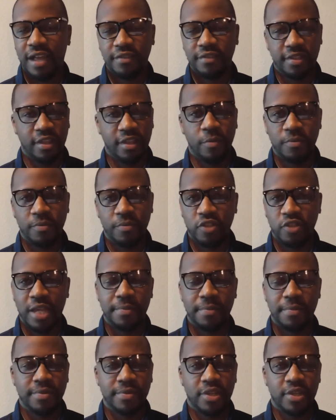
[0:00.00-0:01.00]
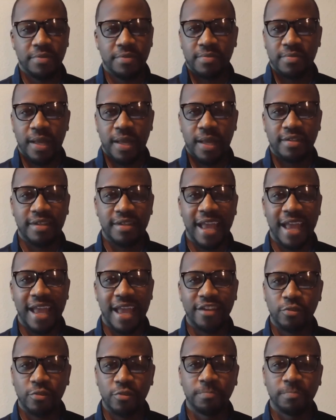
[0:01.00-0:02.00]
the Open Championships is about as
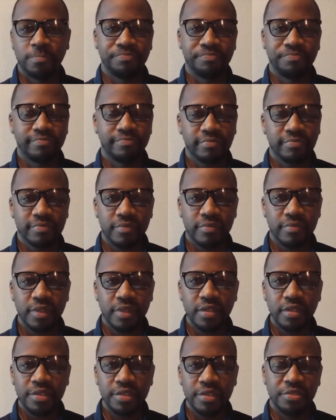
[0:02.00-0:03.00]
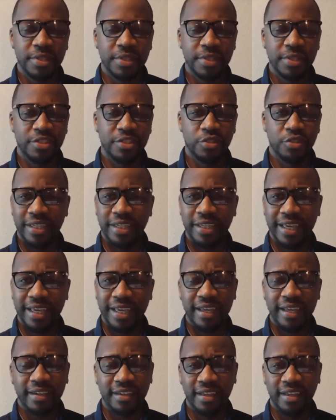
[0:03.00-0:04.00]
national excuse me, as you can get
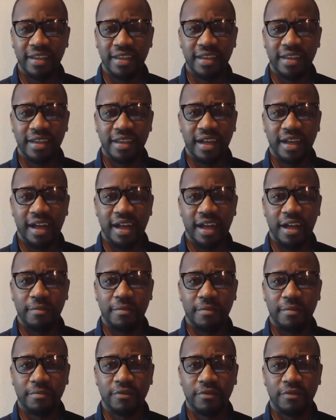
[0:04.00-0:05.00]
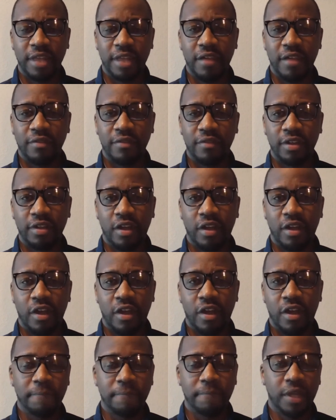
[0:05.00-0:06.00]
um, from that regard. I
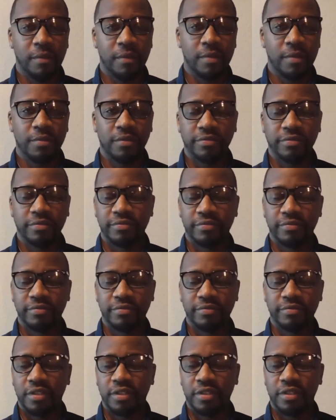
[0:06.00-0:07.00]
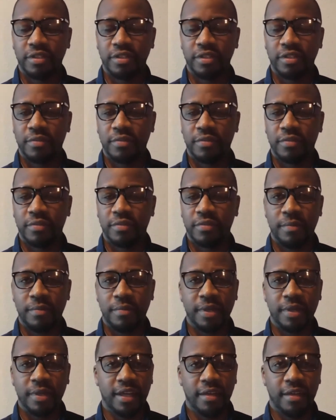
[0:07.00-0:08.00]
remember, you know, my man uh, Matthew
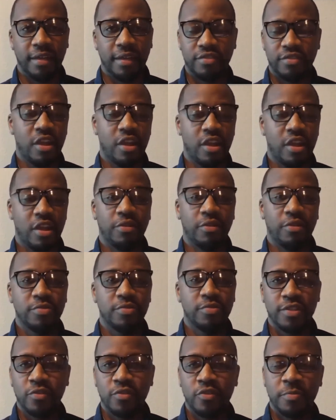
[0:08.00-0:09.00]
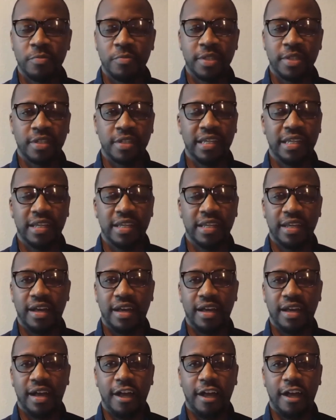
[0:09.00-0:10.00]
Mazzaro introduced me to him, and
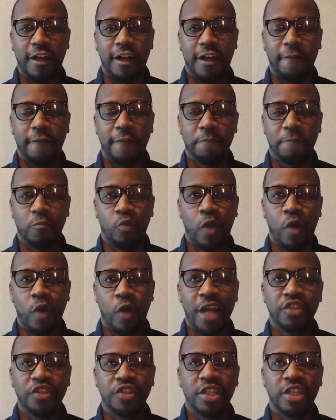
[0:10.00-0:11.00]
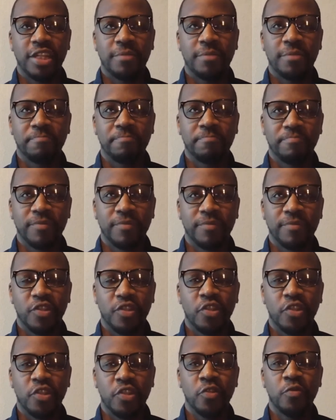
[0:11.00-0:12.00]
um, watching him
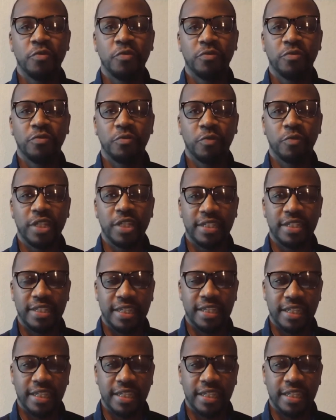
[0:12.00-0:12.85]
do what he did